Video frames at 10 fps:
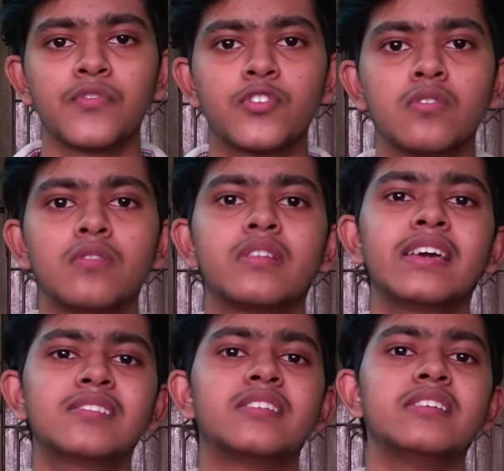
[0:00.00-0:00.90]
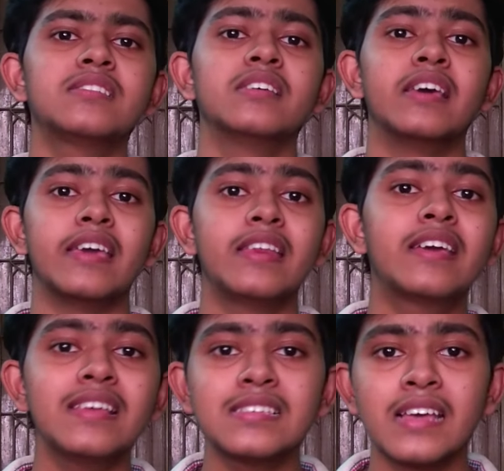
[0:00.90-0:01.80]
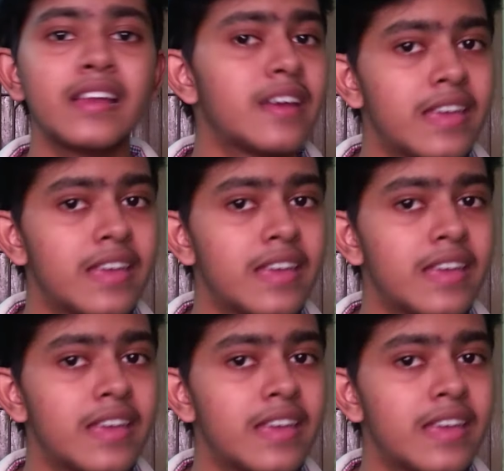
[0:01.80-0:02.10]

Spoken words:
So next is increase and